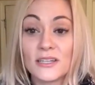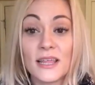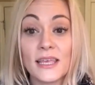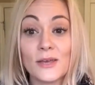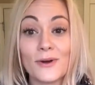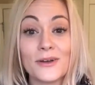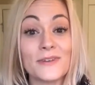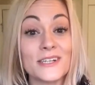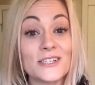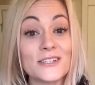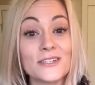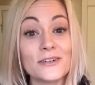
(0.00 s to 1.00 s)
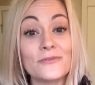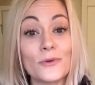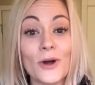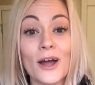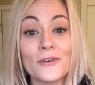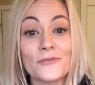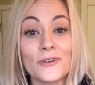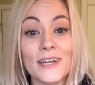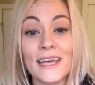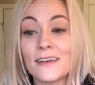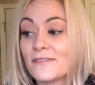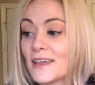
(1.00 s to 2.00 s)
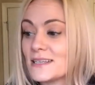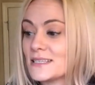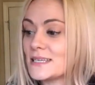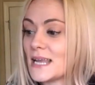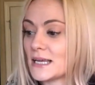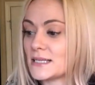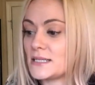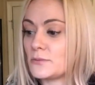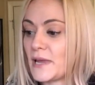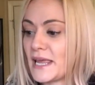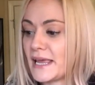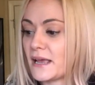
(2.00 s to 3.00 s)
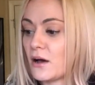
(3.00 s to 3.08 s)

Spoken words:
that you are registered for our free event next week.